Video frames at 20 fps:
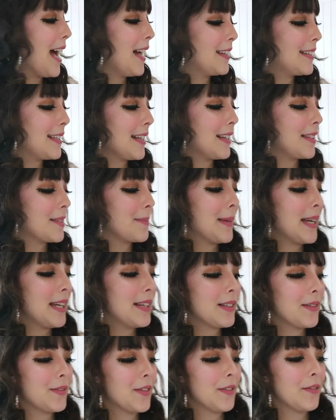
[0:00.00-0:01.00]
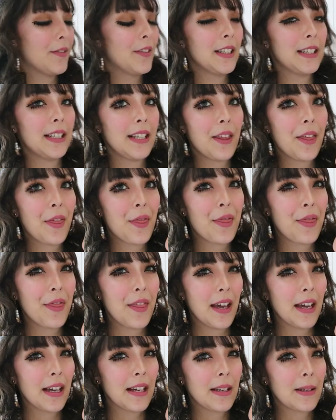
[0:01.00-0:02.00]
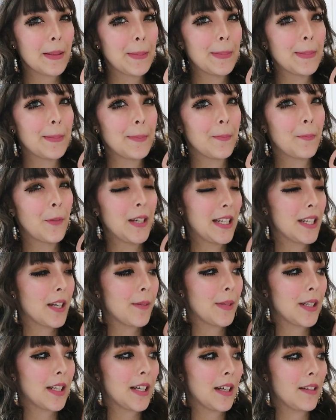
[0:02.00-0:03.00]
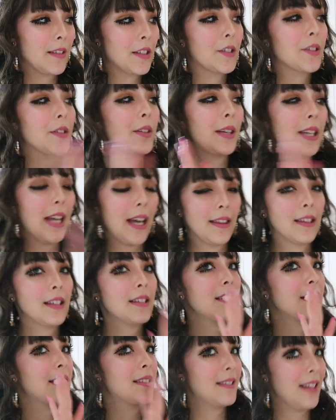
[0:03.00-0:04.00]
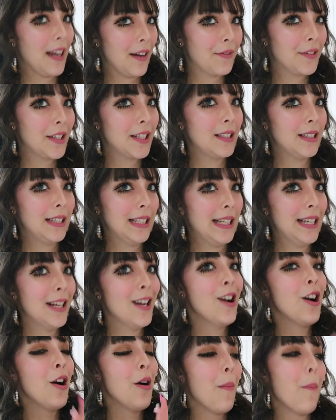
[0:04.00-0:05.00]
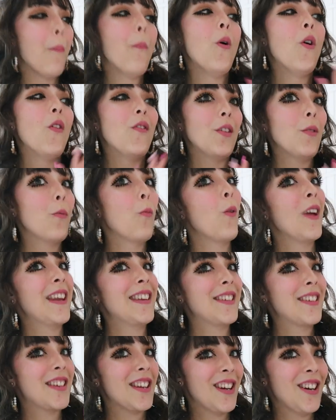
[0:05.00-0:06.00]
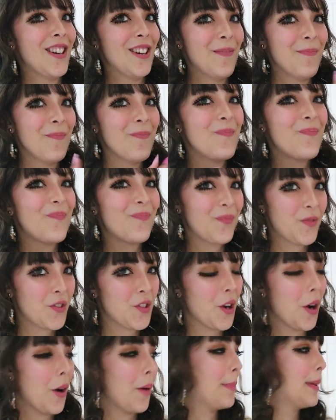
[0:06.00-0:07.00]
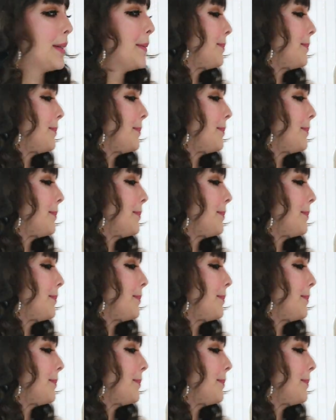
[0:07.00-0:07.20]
and it's made of a really thick winter material. So yeah, this is definitely more of a winter top.